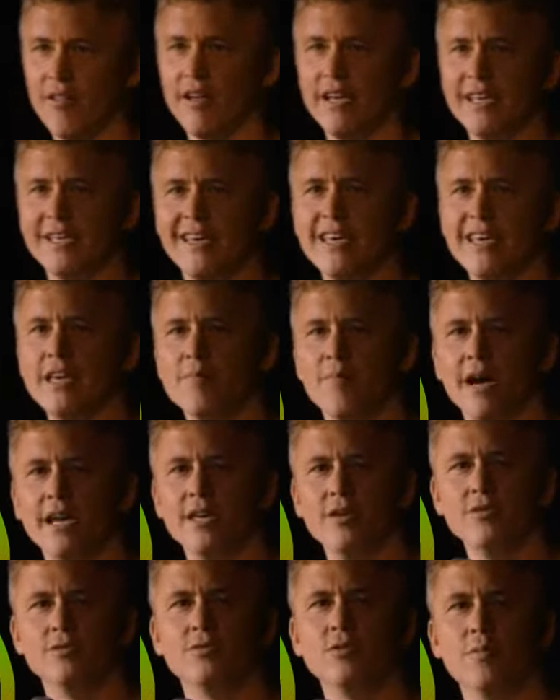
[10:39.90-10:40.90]
to like keep my
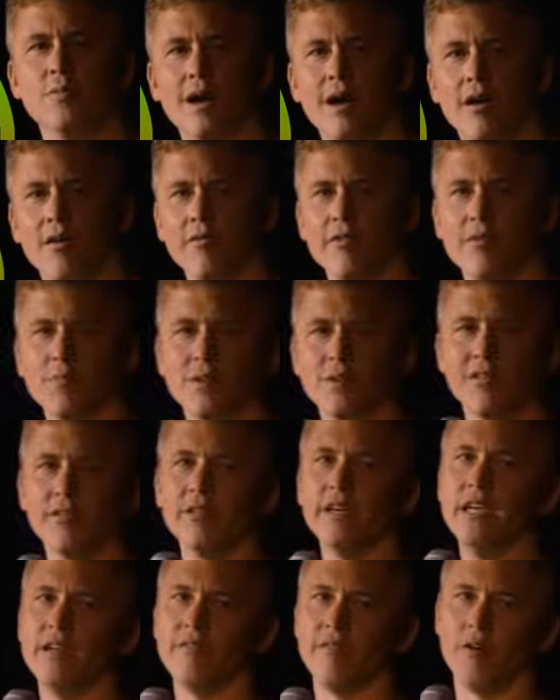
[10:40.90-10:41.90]
YouTube algorithm
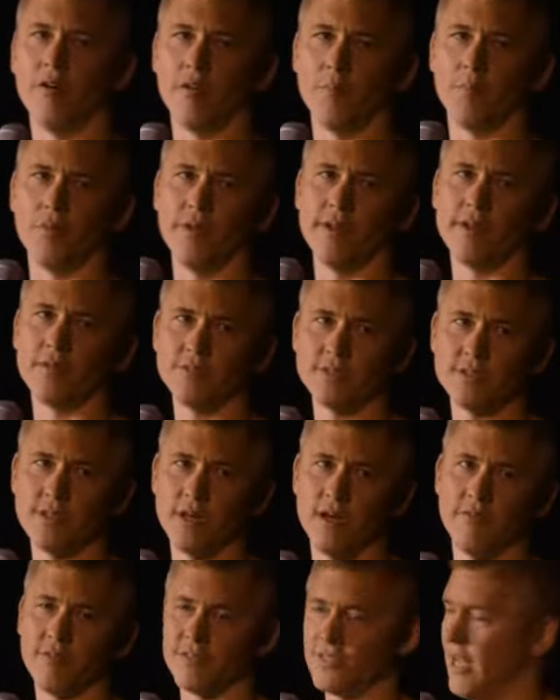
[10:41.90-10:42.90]
clean of all the political
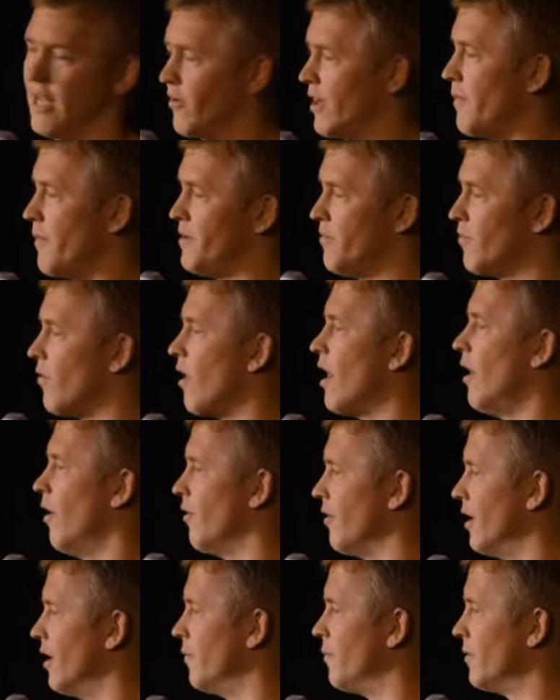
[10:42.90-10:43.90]
stuff, because that'll get me
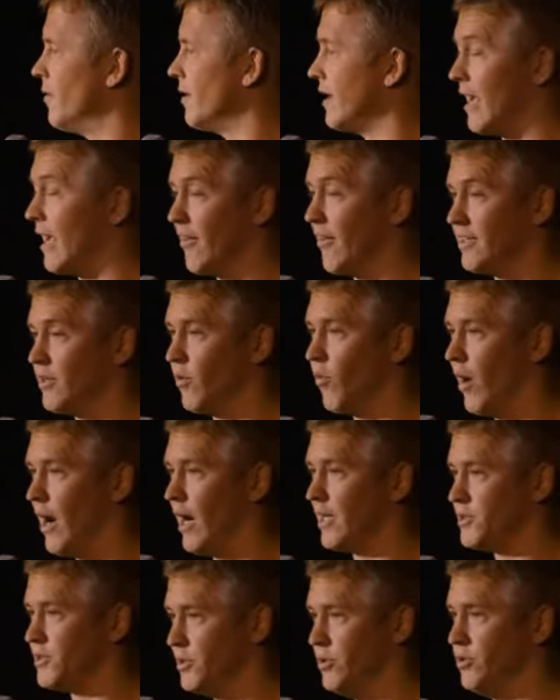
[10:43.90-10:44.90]
riled up. And I like to watch